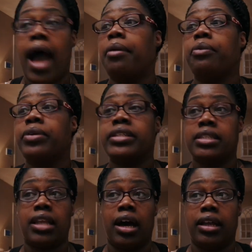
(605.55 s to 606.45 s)
I
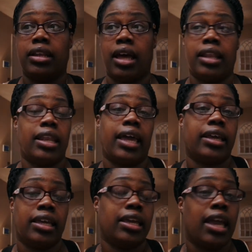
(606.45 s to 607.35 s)
was not,
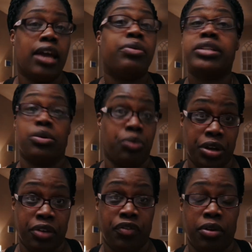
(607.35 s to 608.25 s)
like, it wasn't
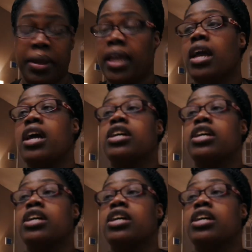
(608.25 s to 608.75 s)
working for me.